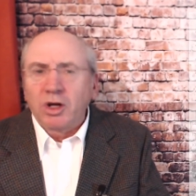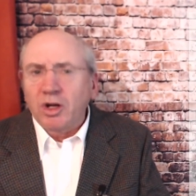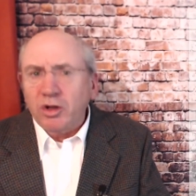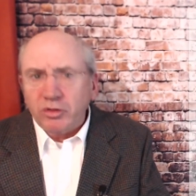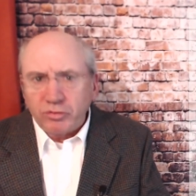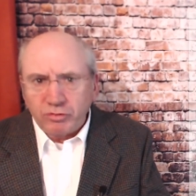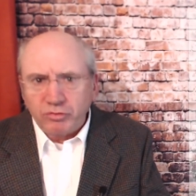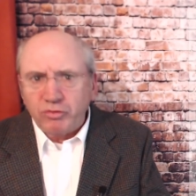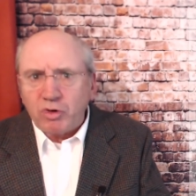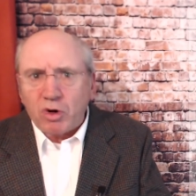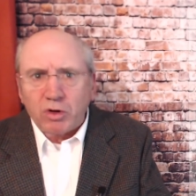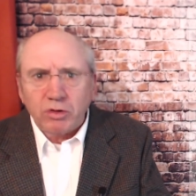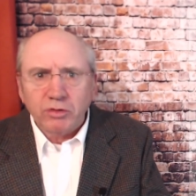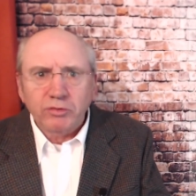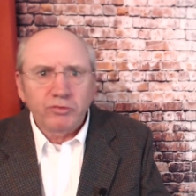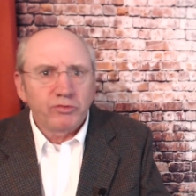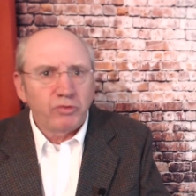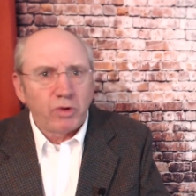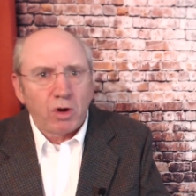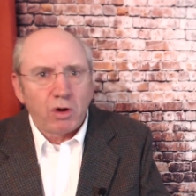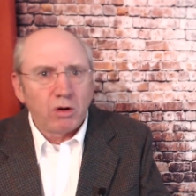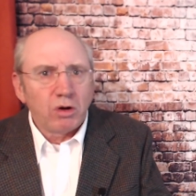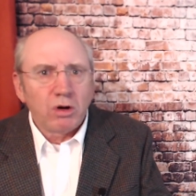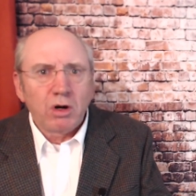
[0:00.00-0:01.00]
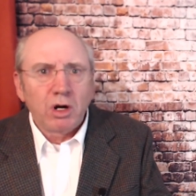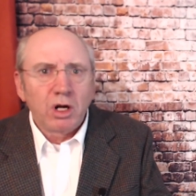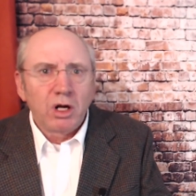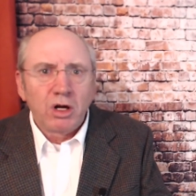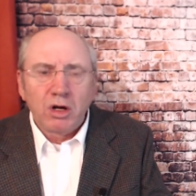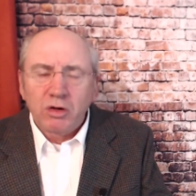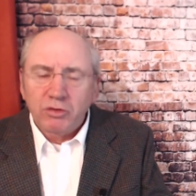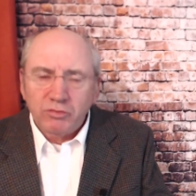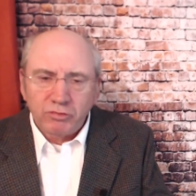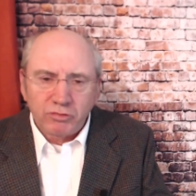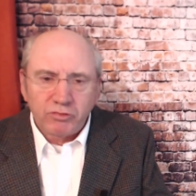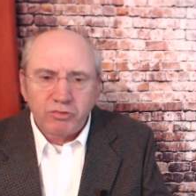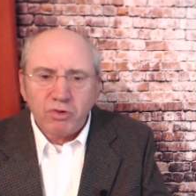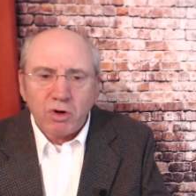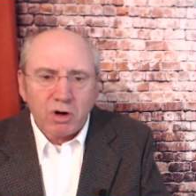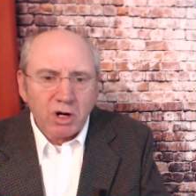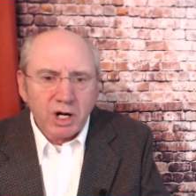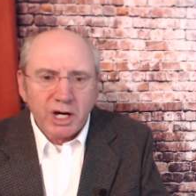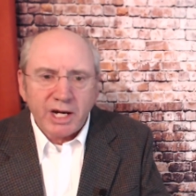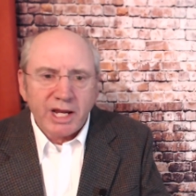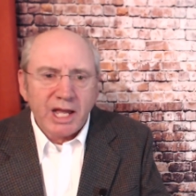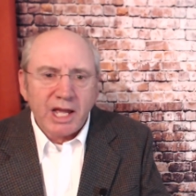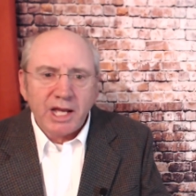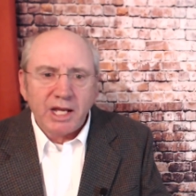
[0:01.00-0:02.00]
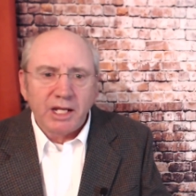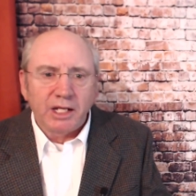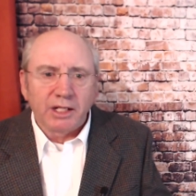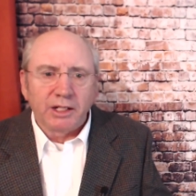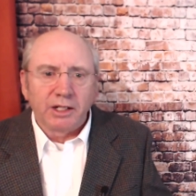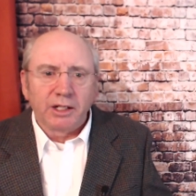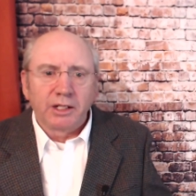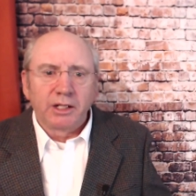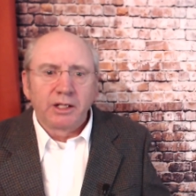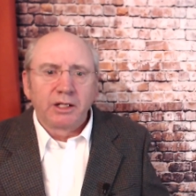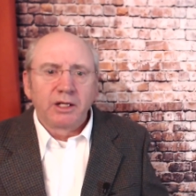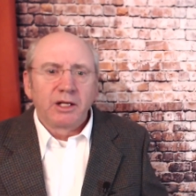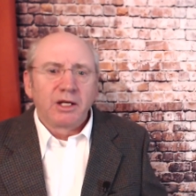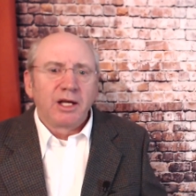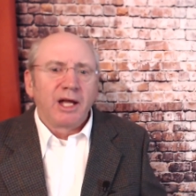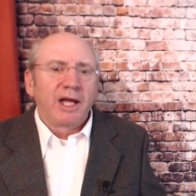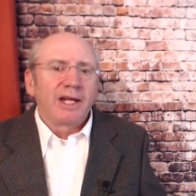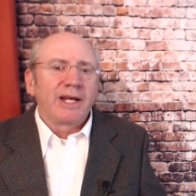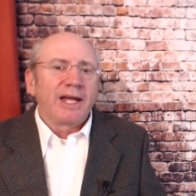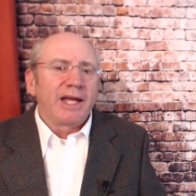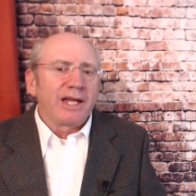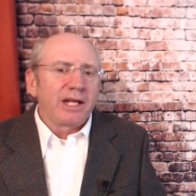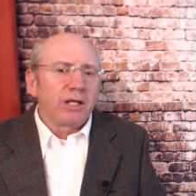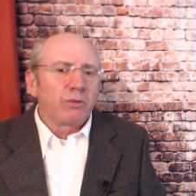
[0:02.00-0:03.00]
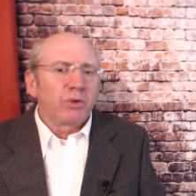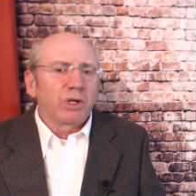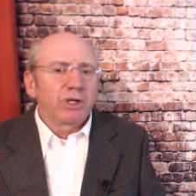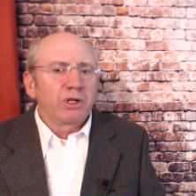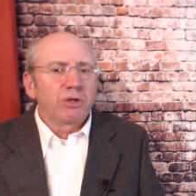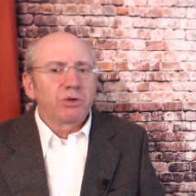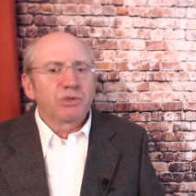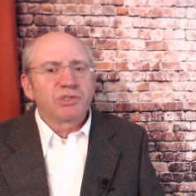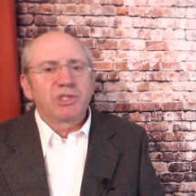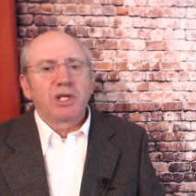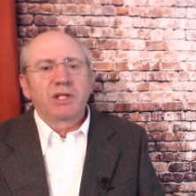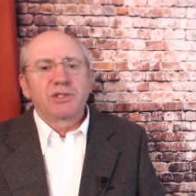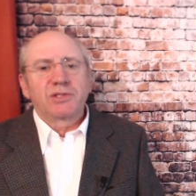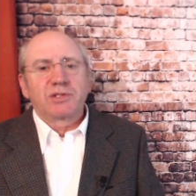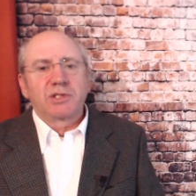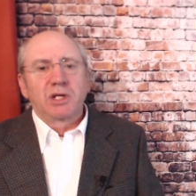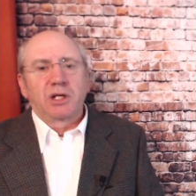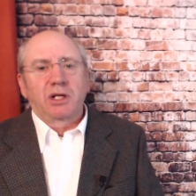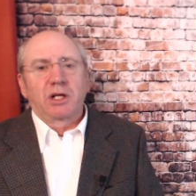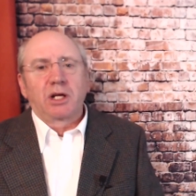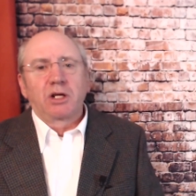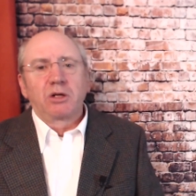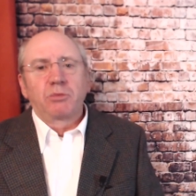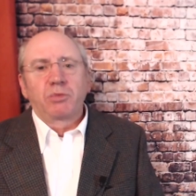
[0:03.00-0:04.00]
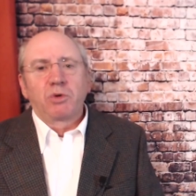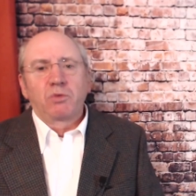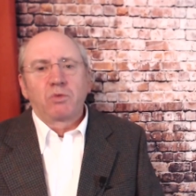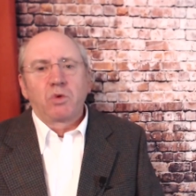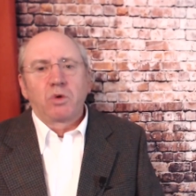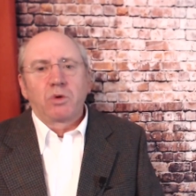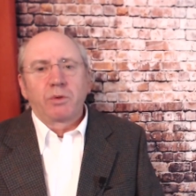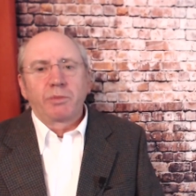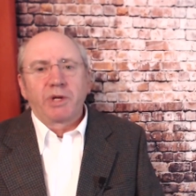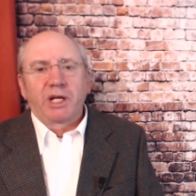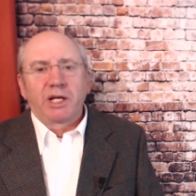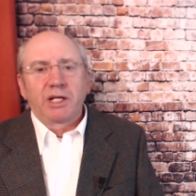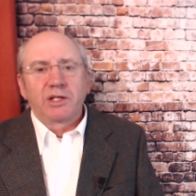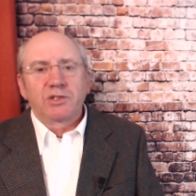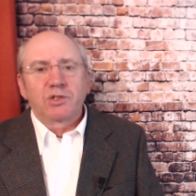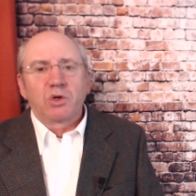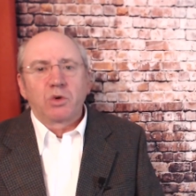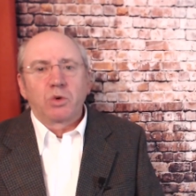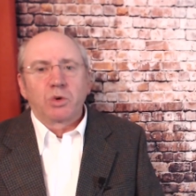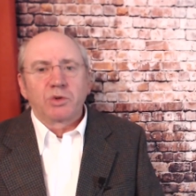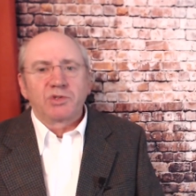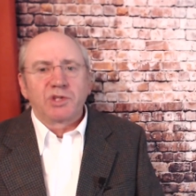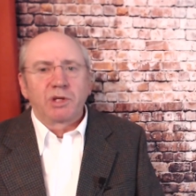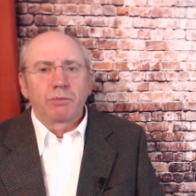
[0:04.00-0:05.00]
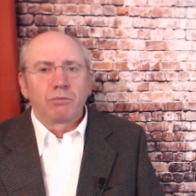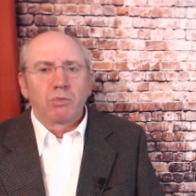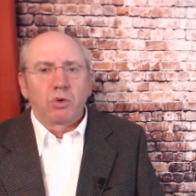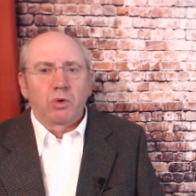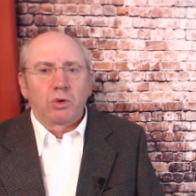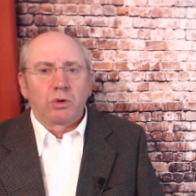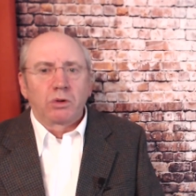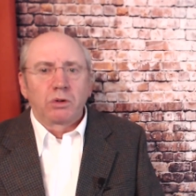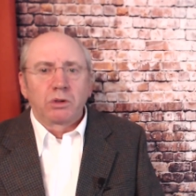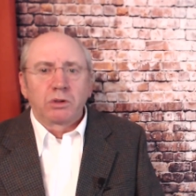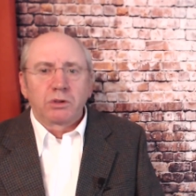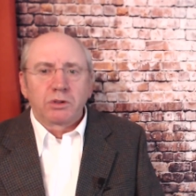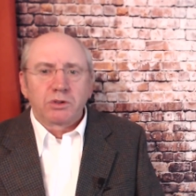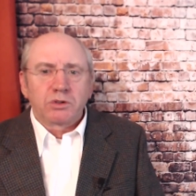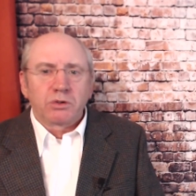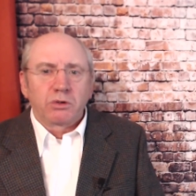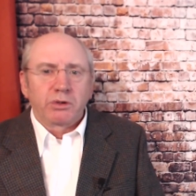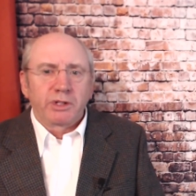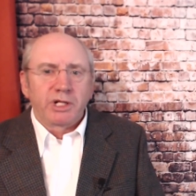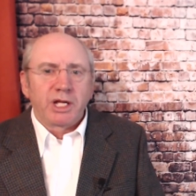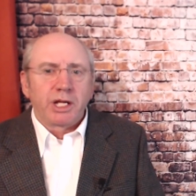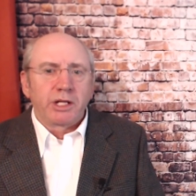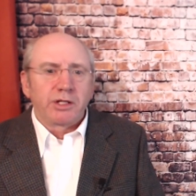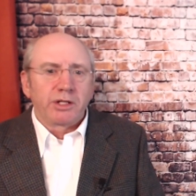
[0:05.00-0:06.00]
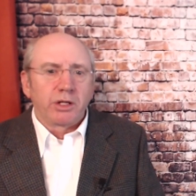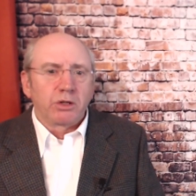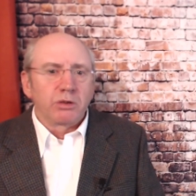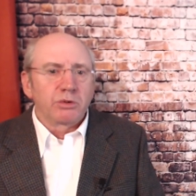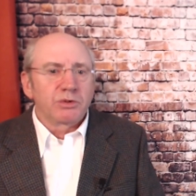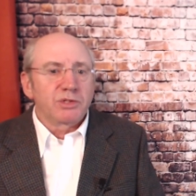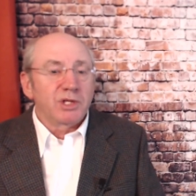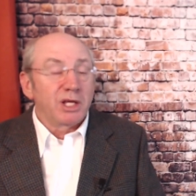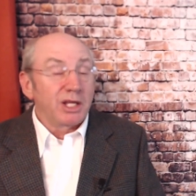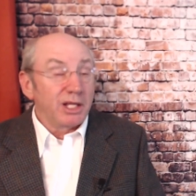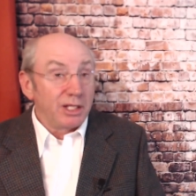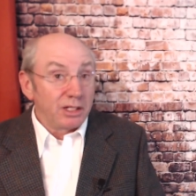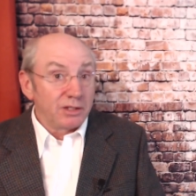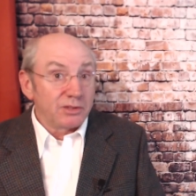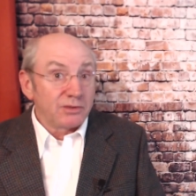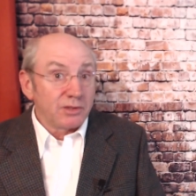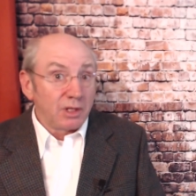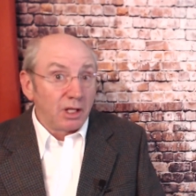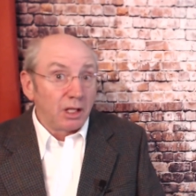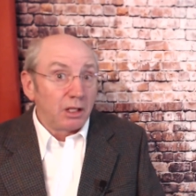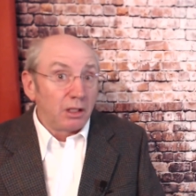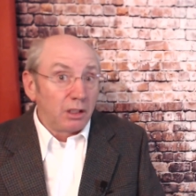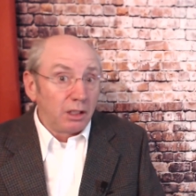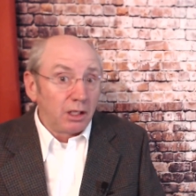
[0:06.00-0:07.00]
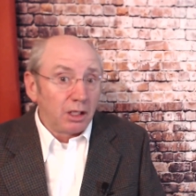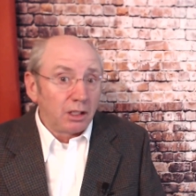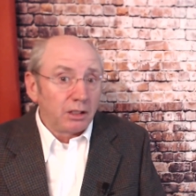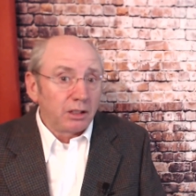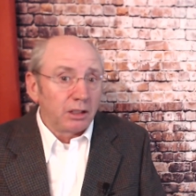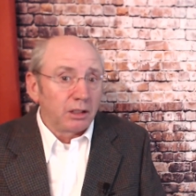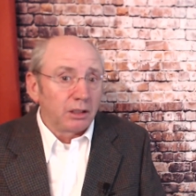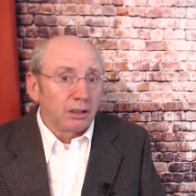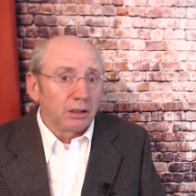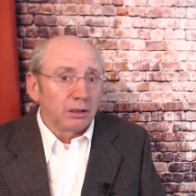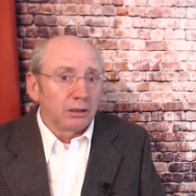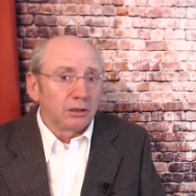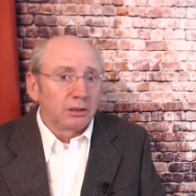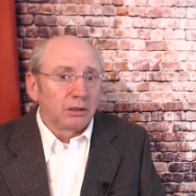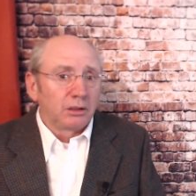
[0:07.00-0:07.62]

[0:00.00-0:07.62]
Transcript: Wrong, wrong, wrong again. And anyone who says that global warming is causing more tornadoes is a liar.